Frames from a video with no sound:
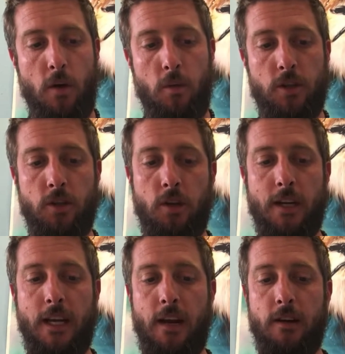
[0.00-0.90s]
Once you start
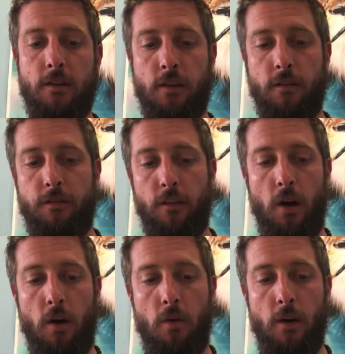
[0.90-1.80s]
to get into the
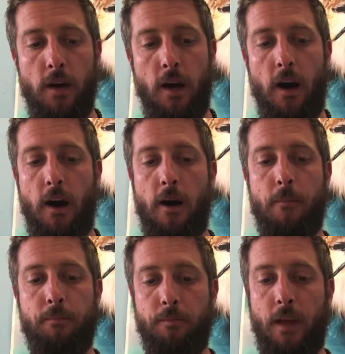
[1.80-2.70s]
flow,
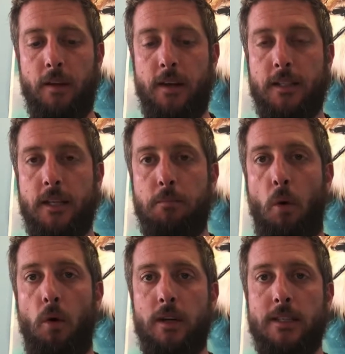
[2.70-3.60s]
it's
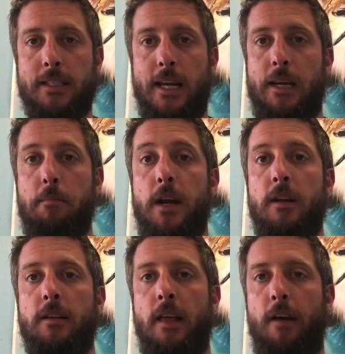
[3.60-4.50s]
important to stay
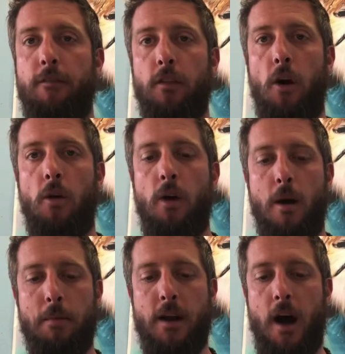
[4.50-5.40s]
committed to that flow,
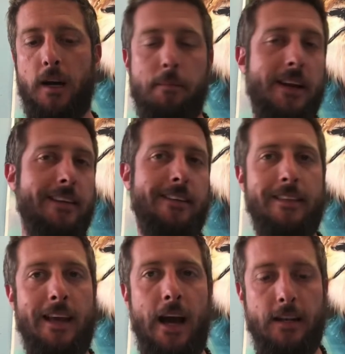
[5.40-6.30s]
but not committed to
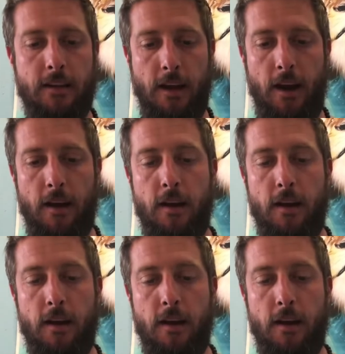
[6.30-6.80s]
the idea.